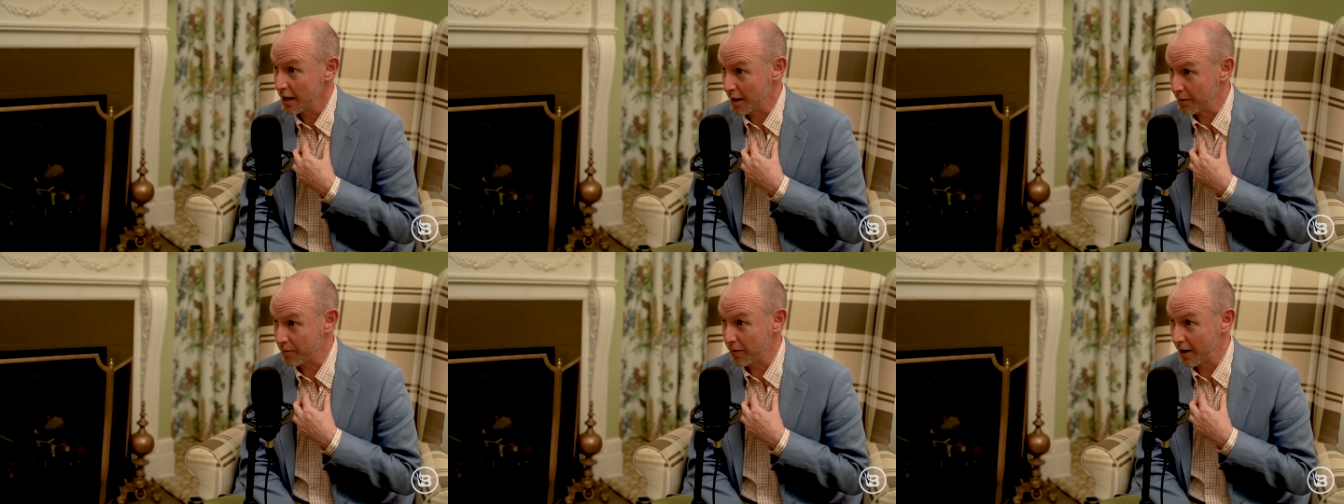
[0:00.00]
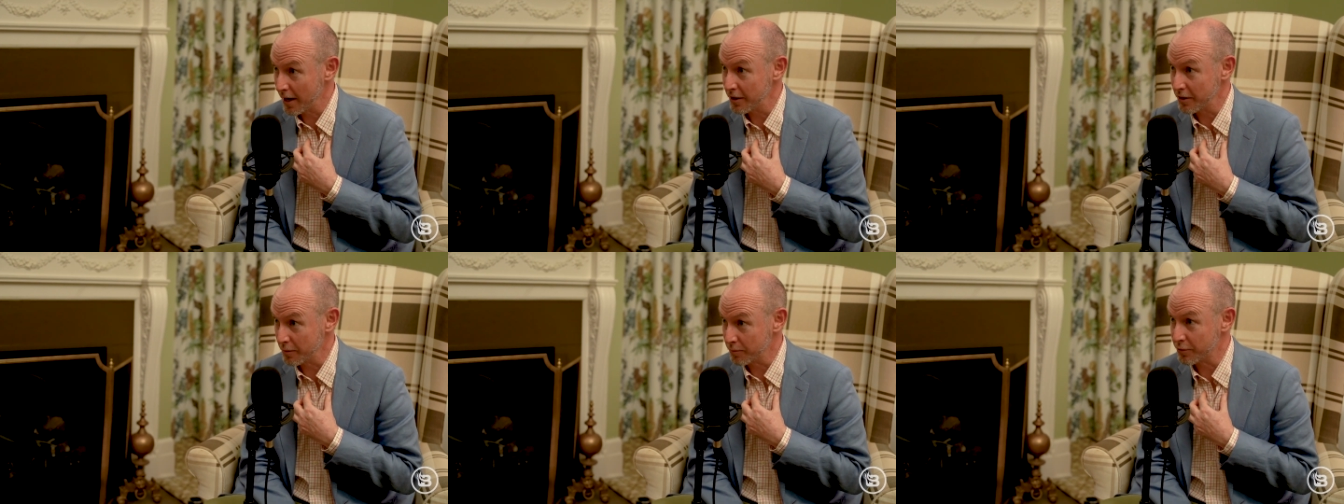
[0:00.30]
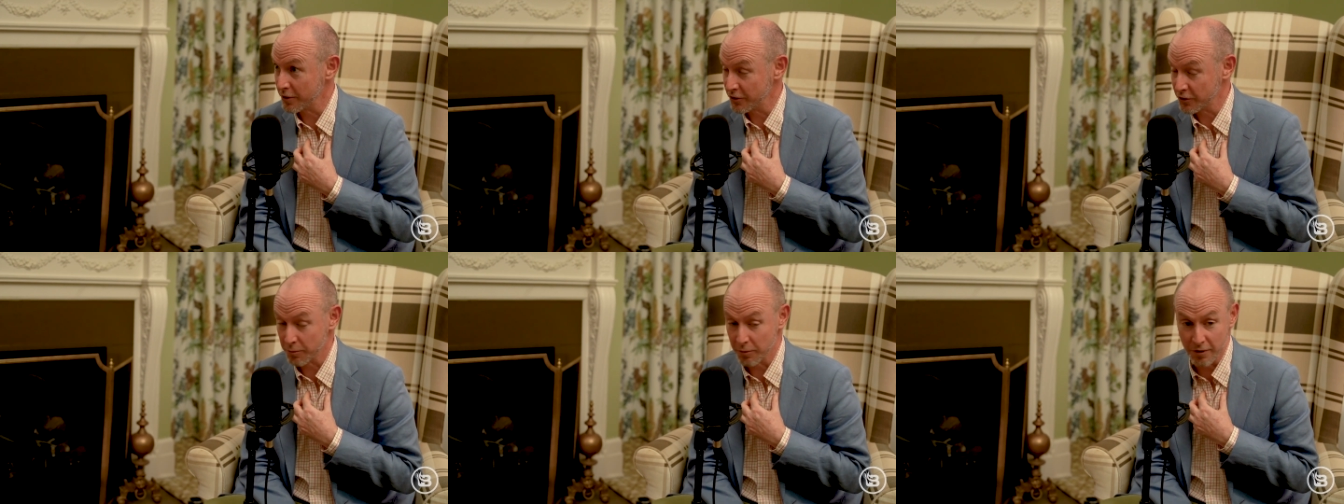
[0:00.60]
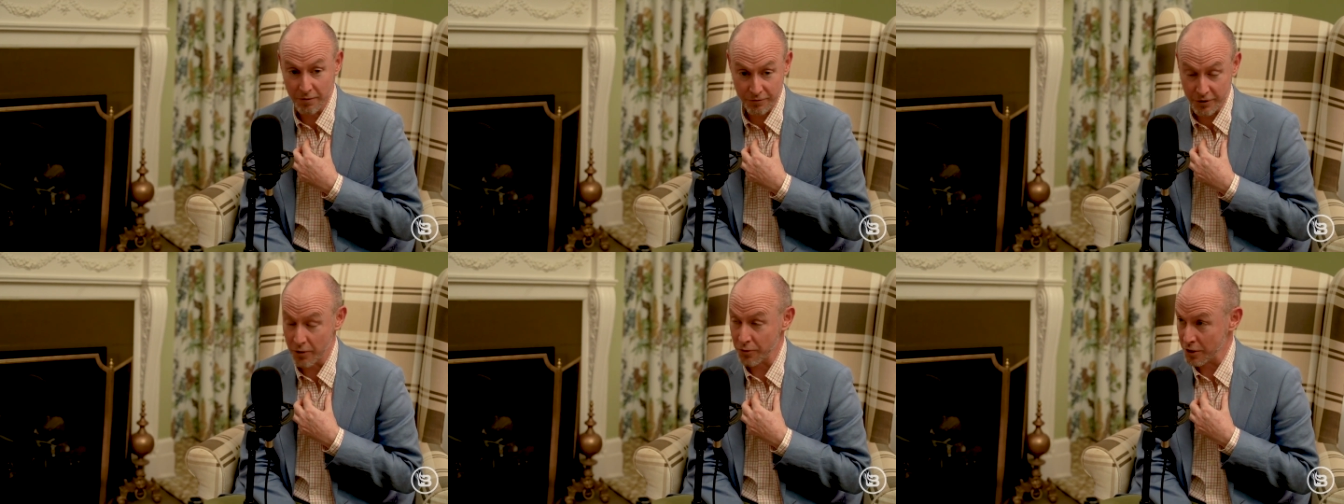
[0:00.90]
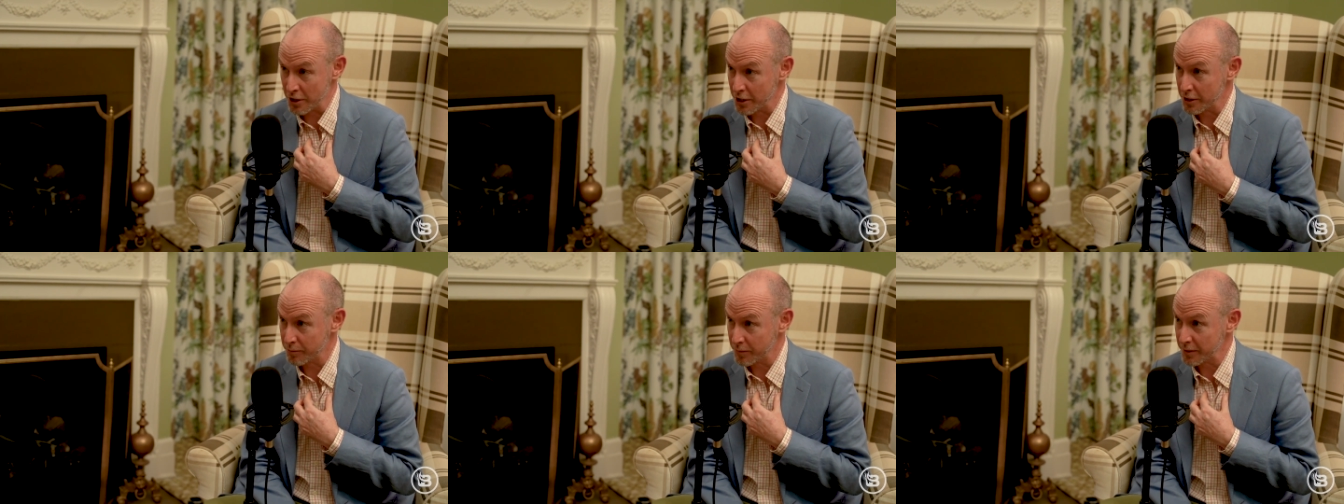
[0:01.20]
apply the principle of don't
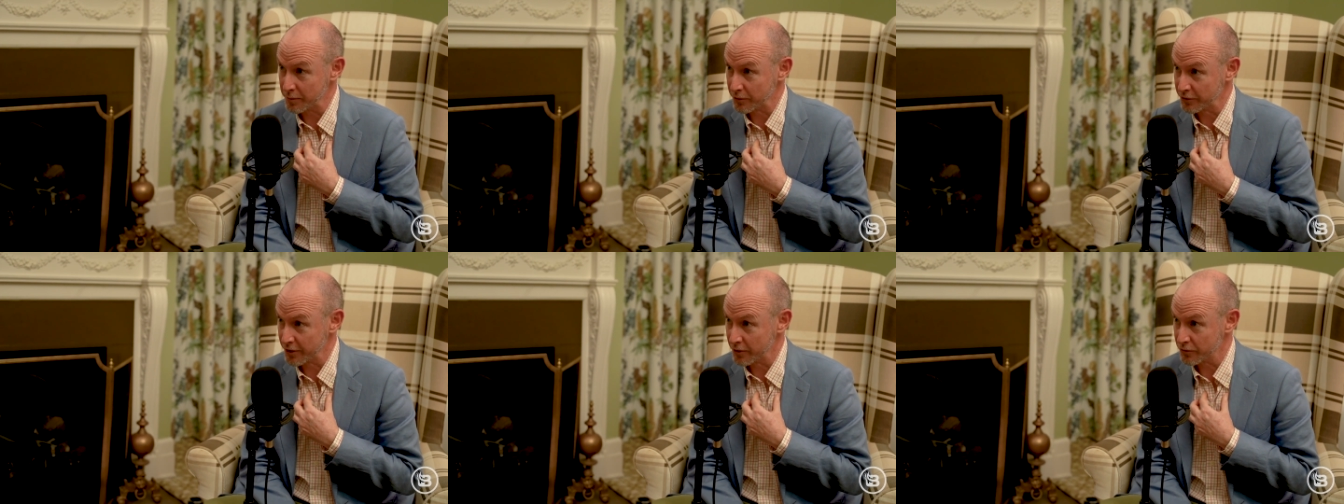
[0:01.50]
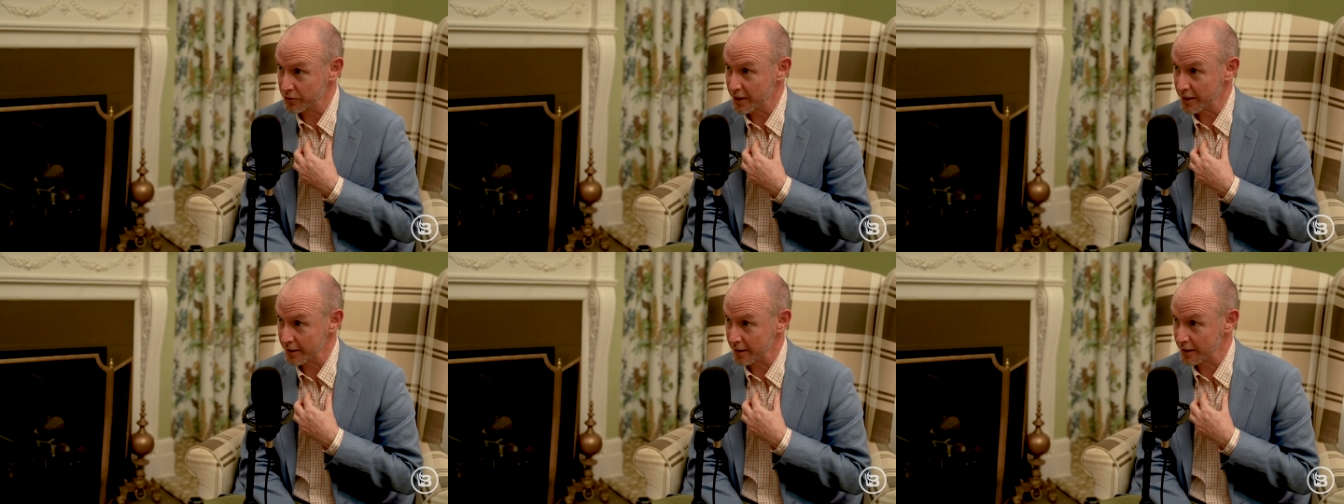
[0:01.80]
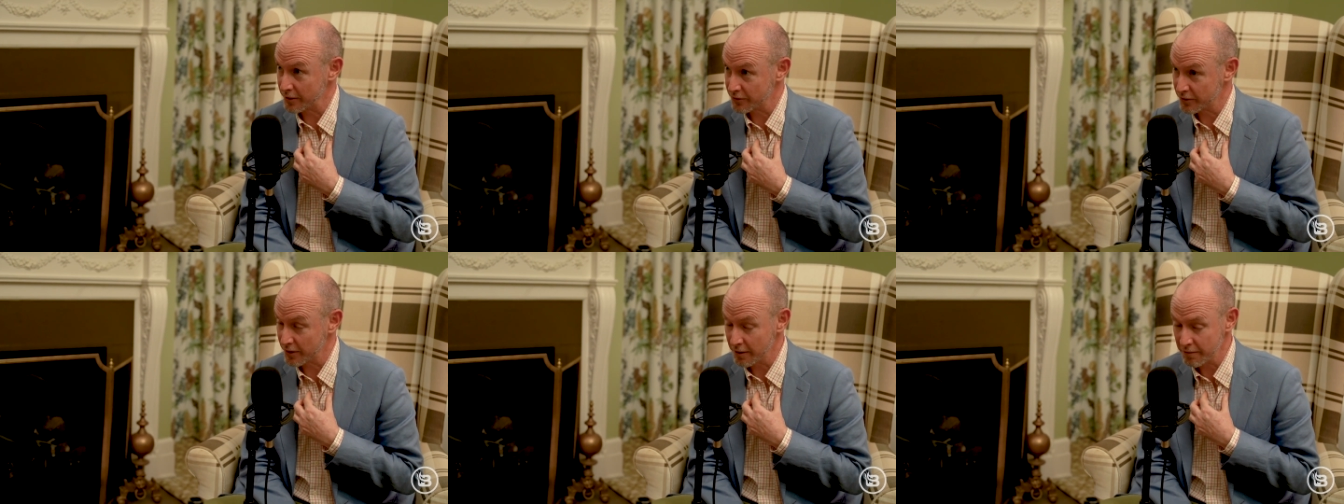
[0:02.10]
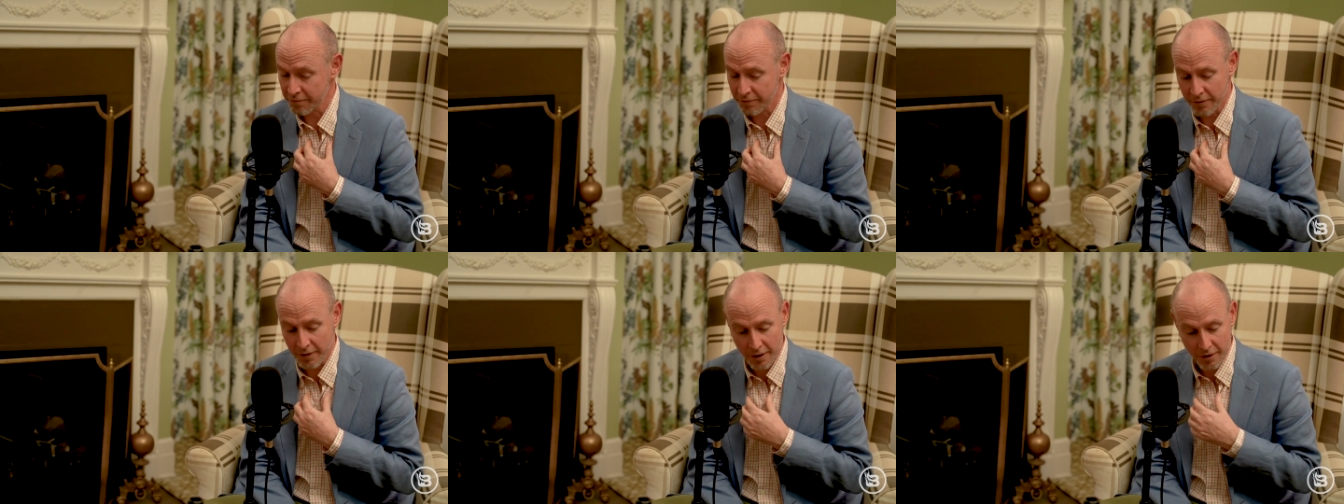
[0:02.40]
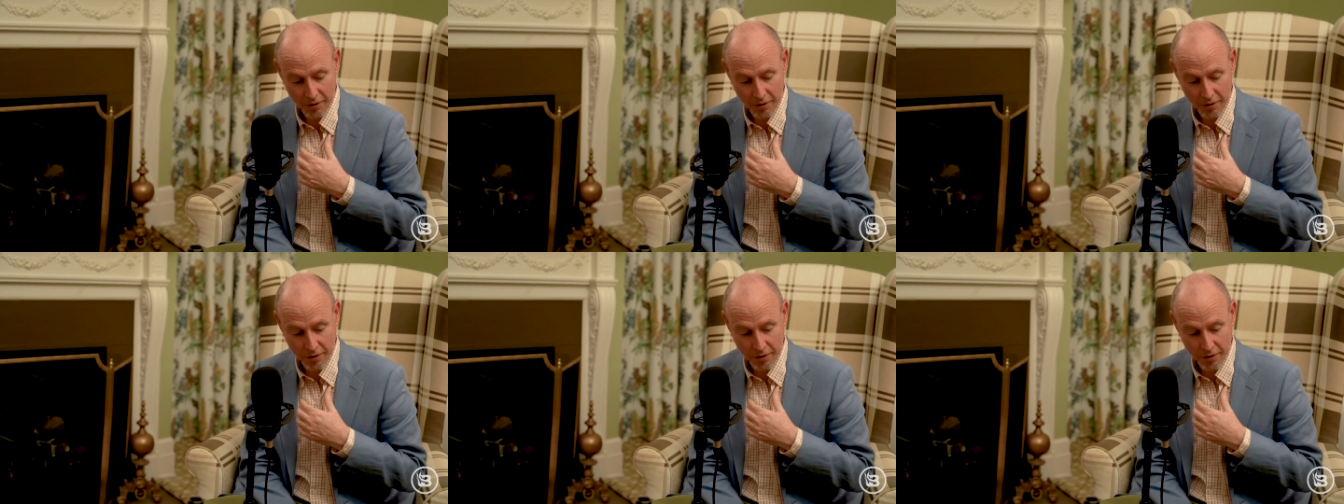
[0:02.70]
hurt people, don't take their stuff,